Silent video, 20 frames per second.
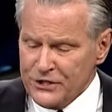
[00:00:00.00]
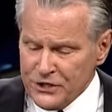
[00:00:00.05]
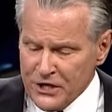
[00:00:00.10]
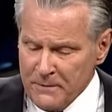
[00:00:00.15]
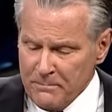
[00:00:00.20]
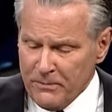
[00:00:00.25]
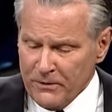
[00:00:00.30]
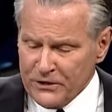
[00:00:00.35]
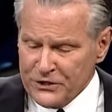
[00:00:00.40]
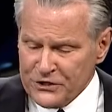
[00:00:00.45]

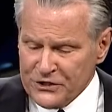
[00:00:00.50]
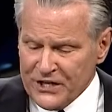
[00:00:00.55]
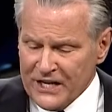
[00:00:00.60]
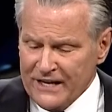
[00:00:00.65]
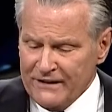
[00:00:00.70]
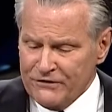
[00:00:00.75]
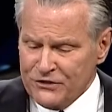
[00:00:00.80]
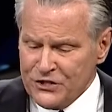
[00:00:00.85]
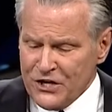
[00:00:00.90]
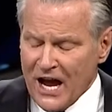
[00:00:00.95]
she
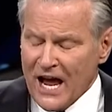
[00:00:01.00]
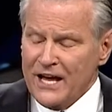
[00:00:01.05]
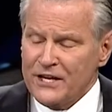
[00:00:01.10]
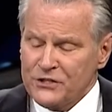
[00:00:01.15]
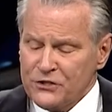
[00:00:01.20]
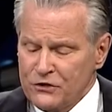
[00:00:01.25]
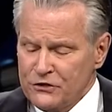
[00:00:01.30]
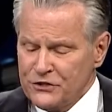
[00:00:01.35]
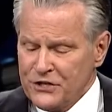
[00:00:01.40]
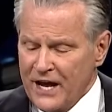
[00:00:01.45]
perceived, she
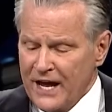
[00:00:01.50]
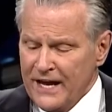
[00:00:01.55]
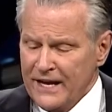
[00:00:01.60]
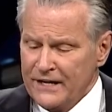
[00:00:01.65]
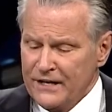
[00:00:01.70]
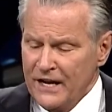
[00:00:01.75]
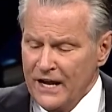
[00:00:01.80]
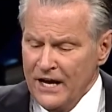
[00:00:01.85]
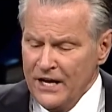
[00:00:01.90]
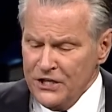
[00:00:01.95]

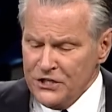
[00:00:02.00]
ascertained,